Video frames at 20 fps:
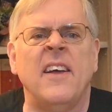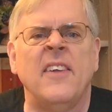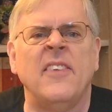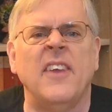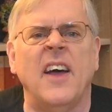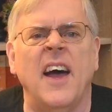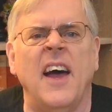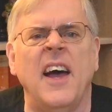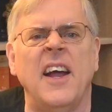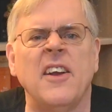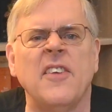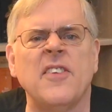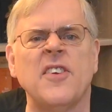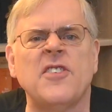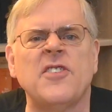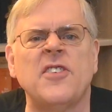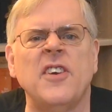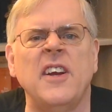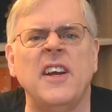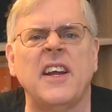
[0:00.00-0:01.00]
The head of the
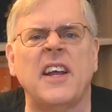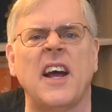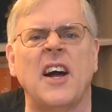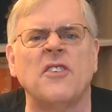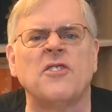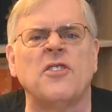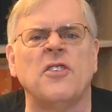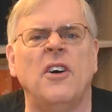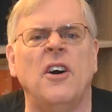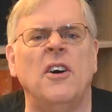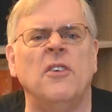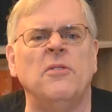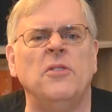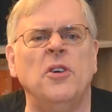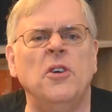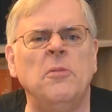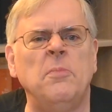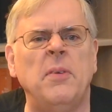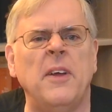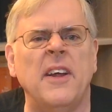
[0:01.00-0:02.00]
city council of
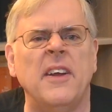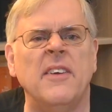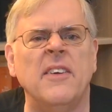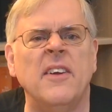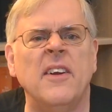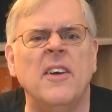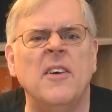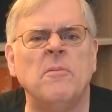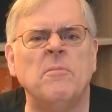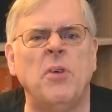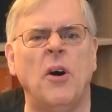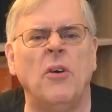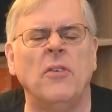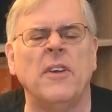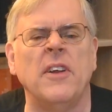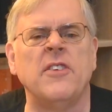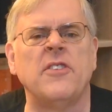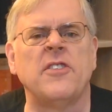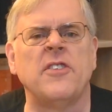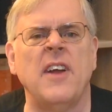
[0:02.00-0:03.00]
Lublin,
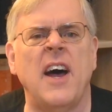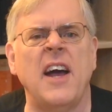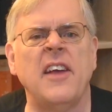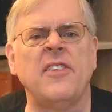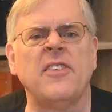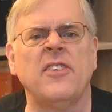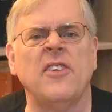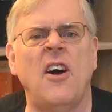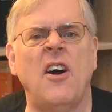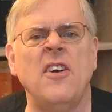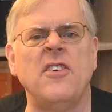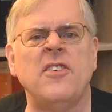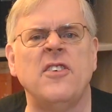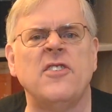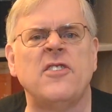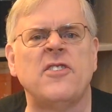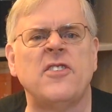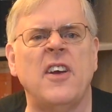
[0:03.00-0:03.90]
Poland's 9th largest